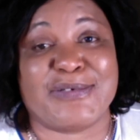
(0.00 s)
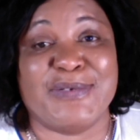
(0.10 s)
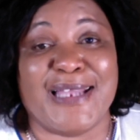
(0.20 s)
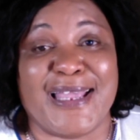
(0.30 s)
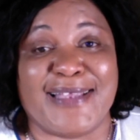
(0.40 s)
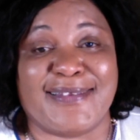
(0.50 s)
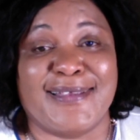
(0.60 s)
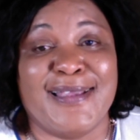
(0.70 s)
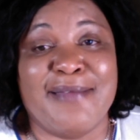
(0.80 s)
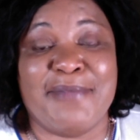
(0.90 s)
late,
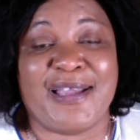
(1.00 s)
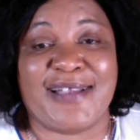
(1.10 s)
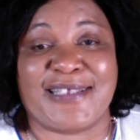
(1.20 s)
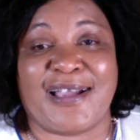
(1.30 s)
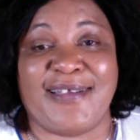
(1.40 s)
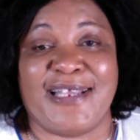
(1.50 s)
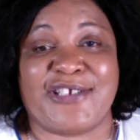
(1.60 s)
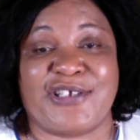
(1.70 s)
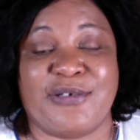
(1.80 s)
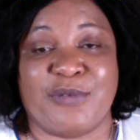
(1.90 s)
because the
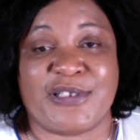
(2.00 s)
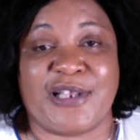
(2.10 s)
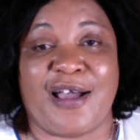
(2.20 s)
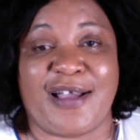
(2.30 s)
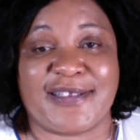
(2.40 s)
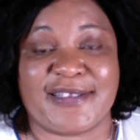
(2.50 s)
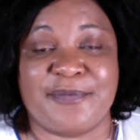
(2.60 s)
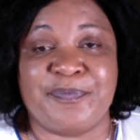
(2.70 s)
connection was lost.